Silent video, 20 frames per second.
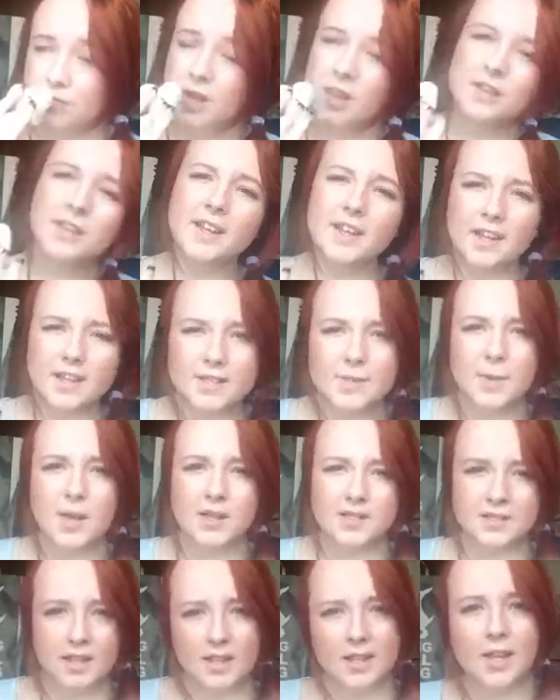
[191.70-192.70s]
I think it
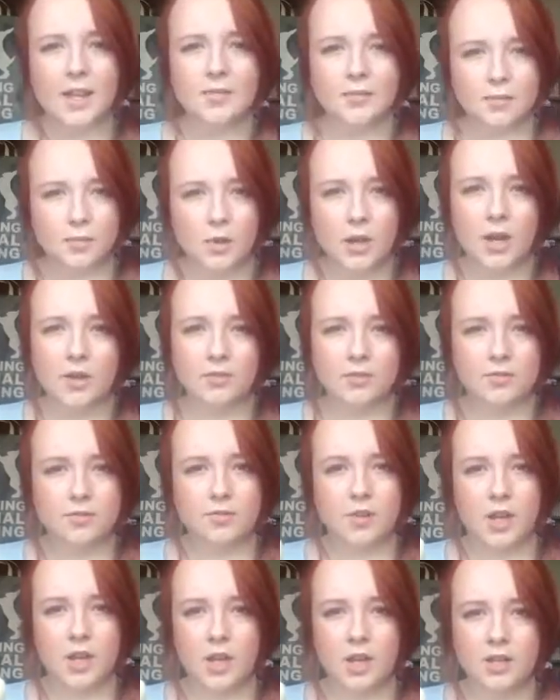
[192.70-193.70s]
smells like it from what
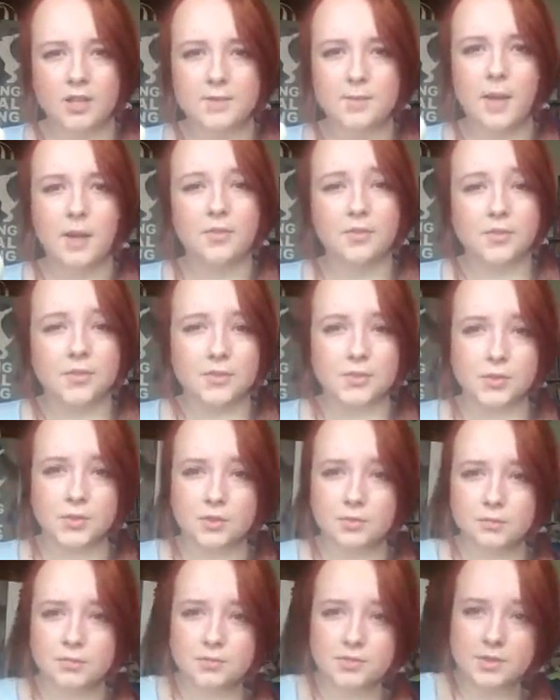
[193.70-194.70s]
I've smelt in the store,
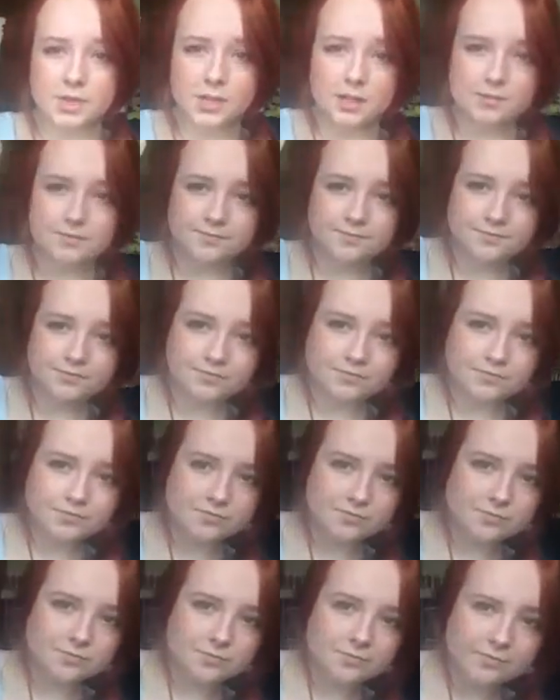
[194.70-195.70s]
so
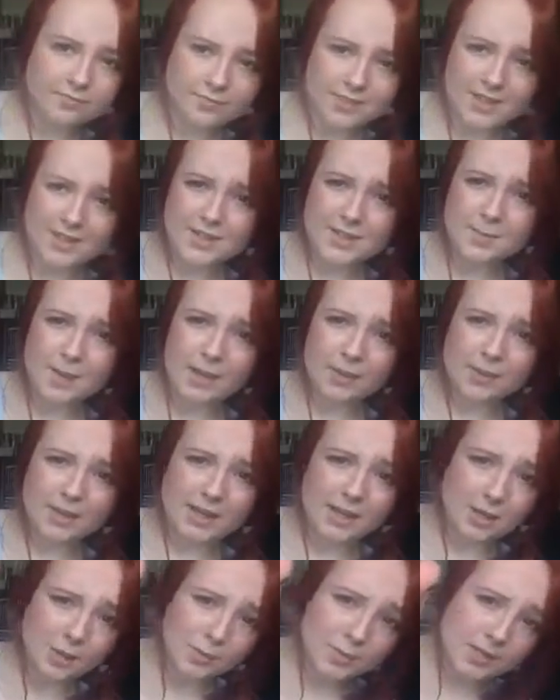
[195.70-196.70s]
it's melting a
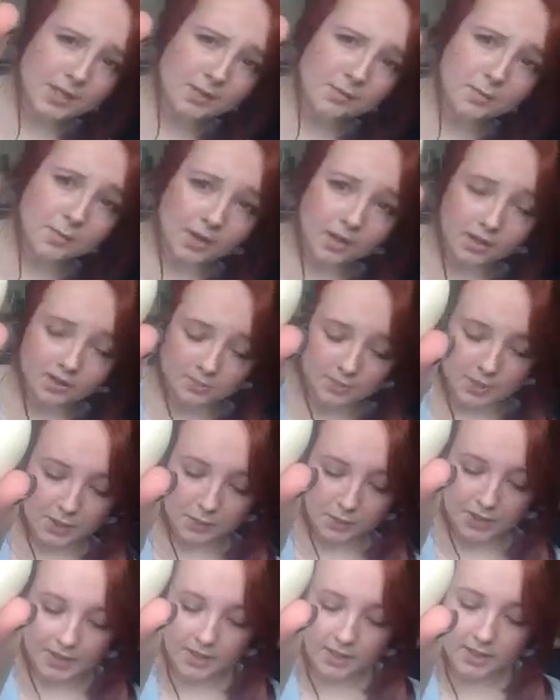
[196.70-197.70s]
little bit, but I'll be
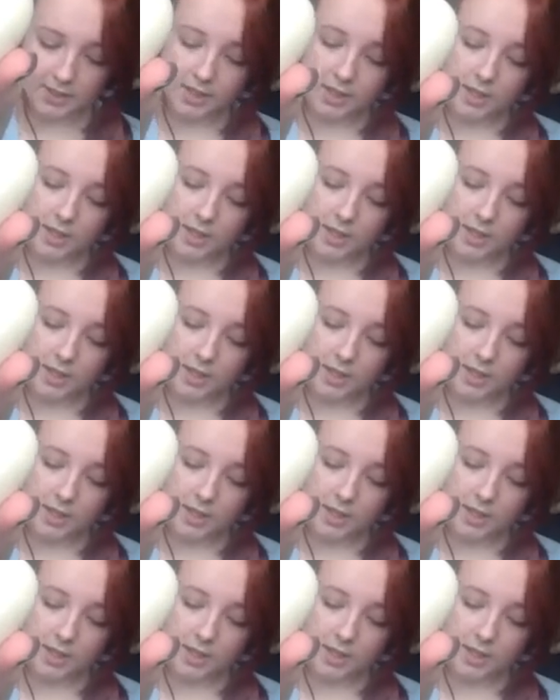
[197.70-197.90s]
quick.